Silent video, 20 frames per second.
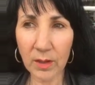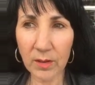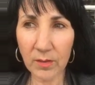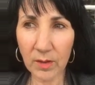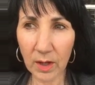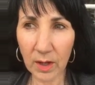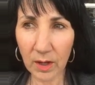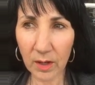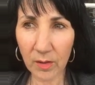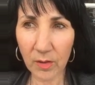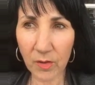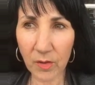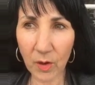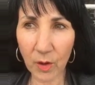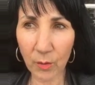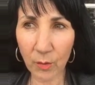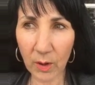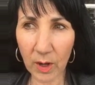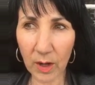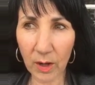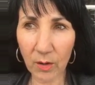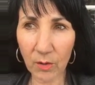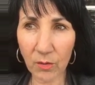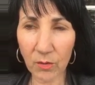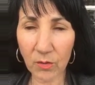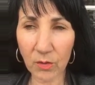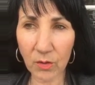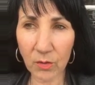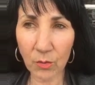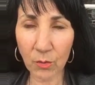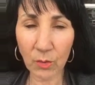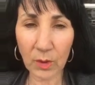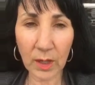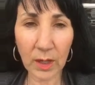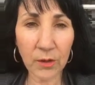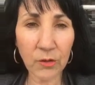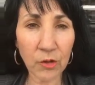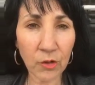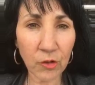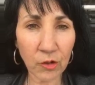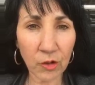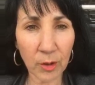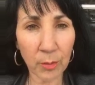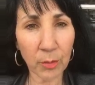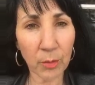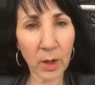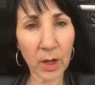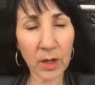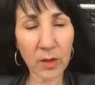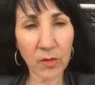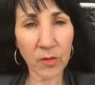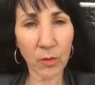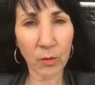days around relationship, right?